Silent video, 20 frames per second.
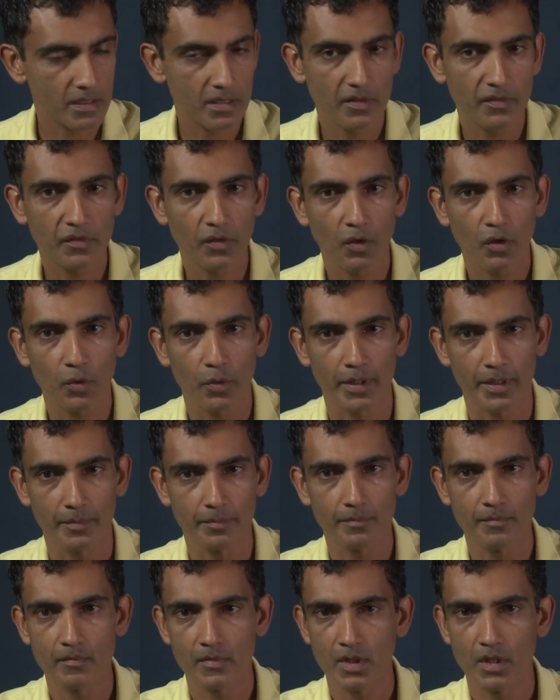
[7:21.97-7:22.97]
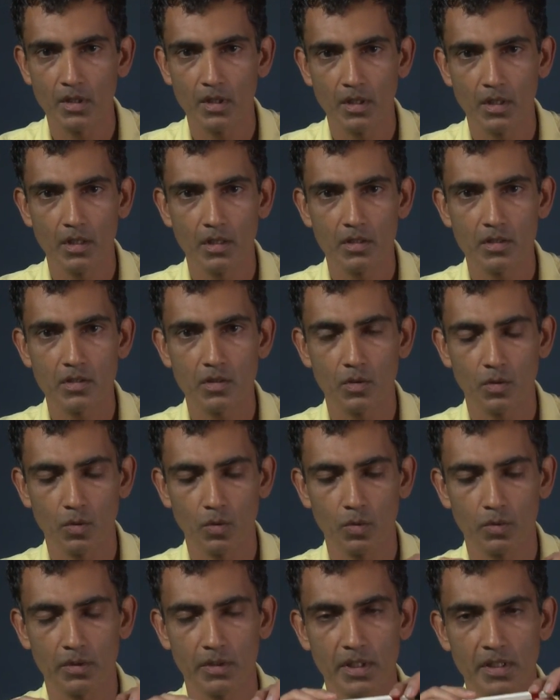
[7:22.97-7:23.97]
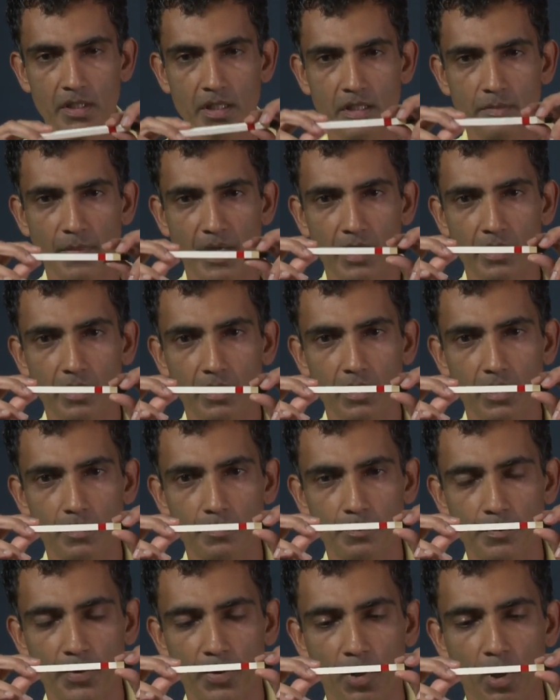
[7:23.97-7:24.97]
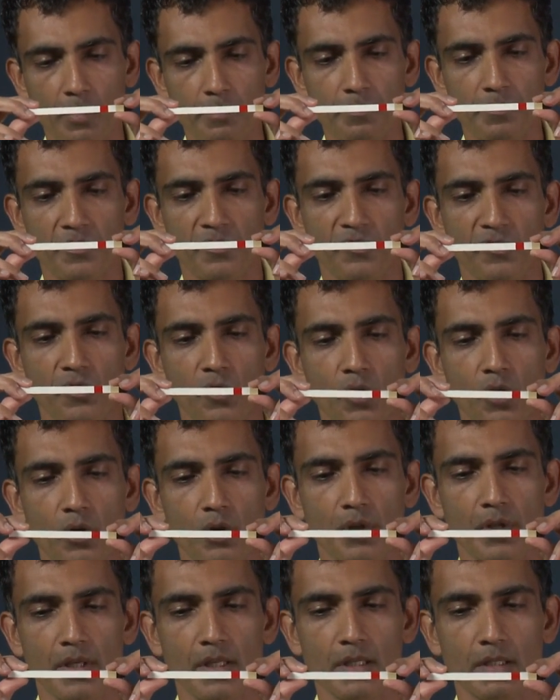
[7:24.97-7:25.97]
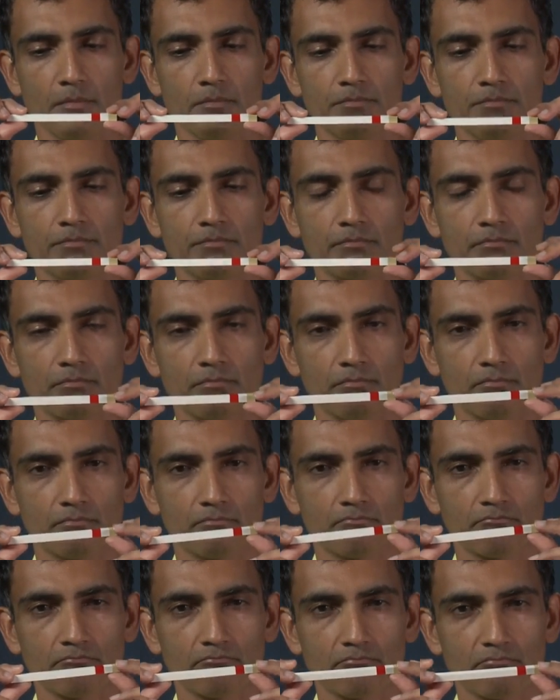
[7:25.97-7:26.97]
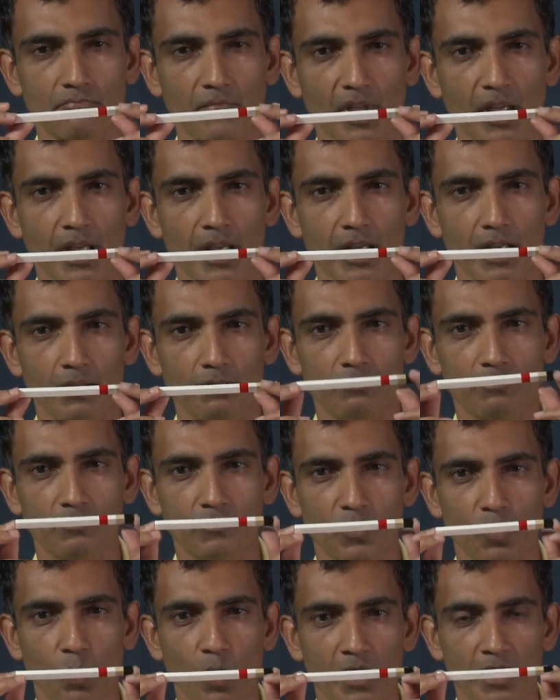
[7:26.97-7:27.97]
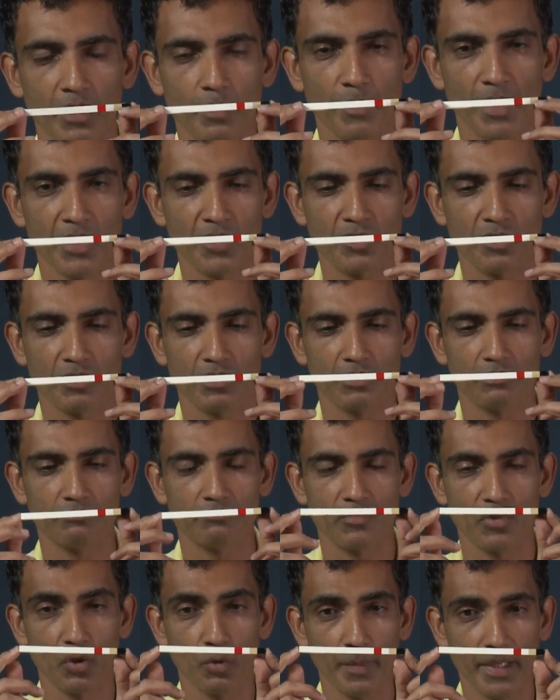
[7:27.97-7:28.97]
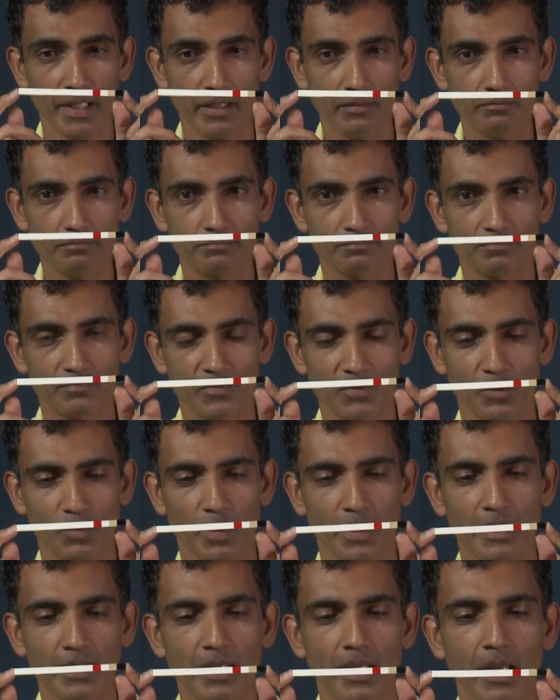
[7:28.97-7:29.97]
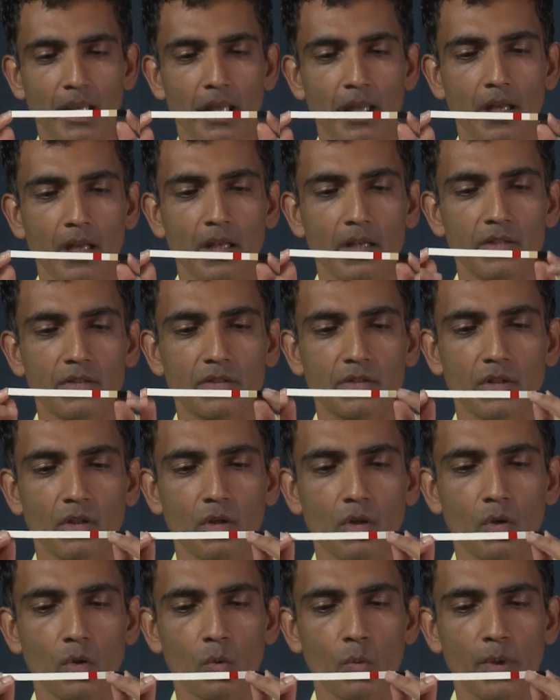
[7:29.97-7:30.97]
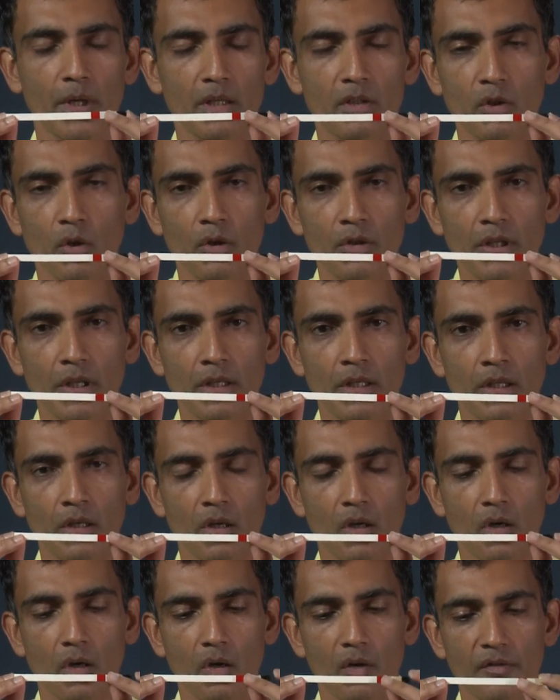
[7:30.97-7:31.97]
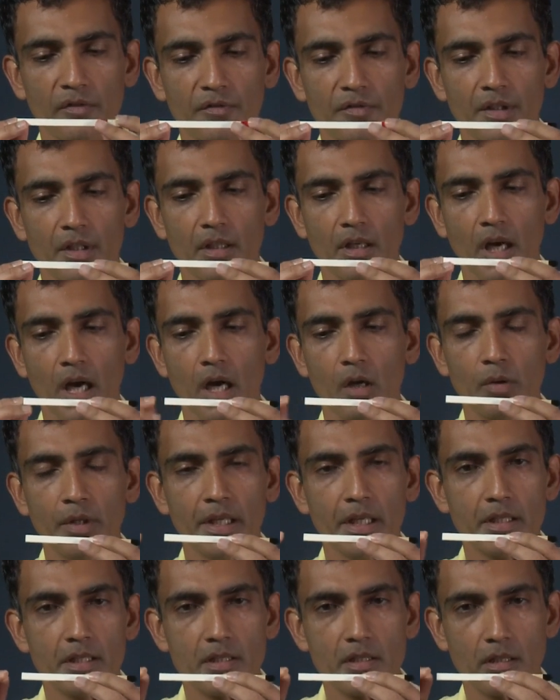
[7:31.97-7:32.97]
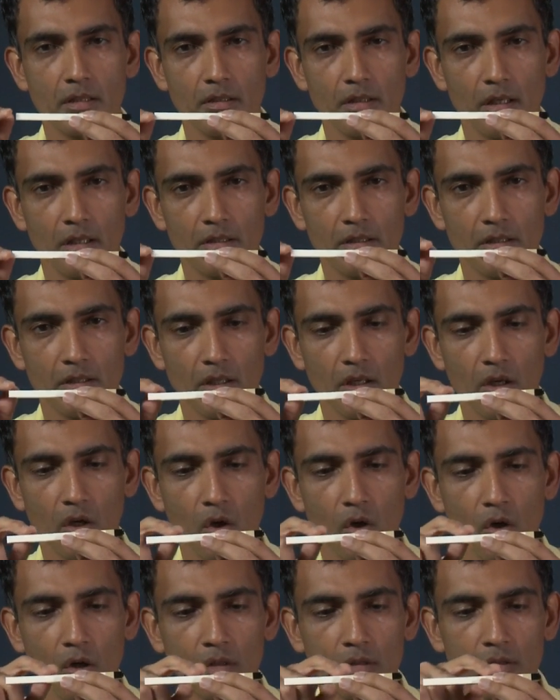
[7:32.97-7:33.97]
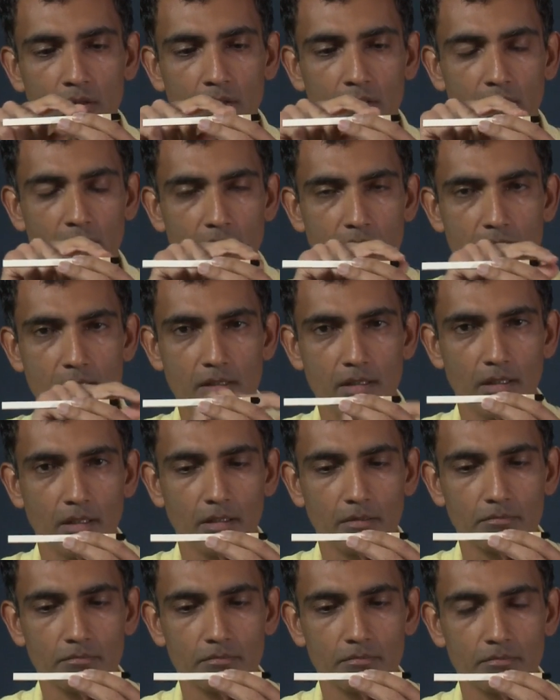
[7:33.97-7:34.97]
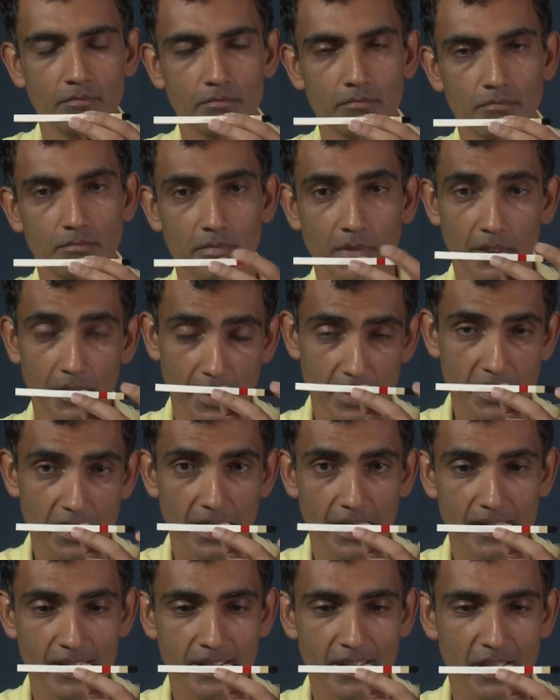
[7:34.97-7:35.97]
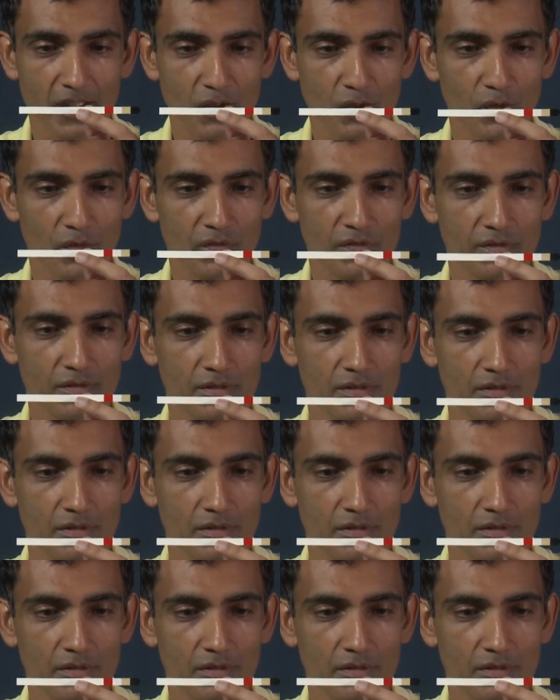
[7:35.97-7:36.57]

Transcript: the following. So this is my little prop for a one-dimensional domain, right? So we're talking of how heat is conducted along this, in this case, set of